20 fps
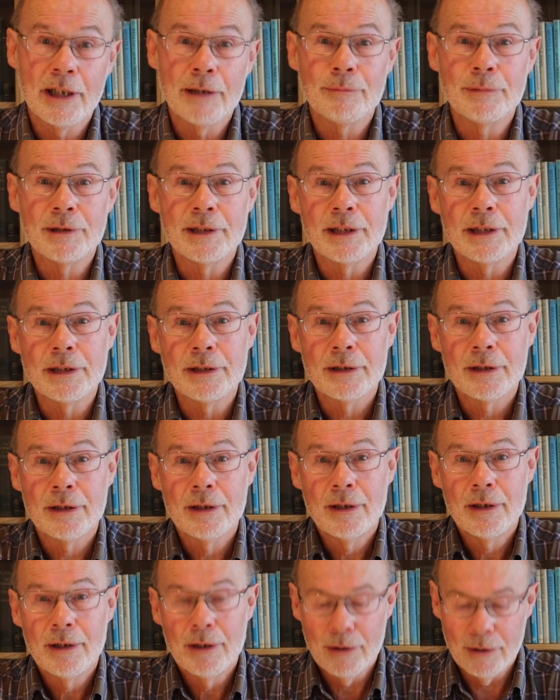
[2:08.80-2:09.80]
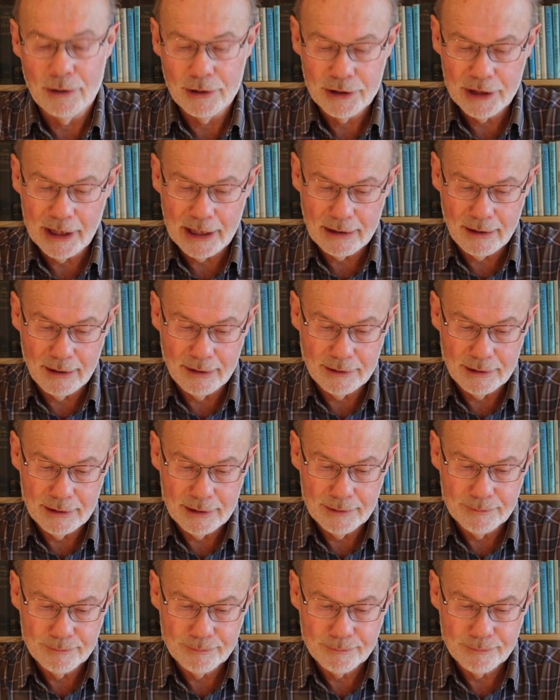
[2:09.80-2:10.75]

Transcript: Hebrides or Shetland.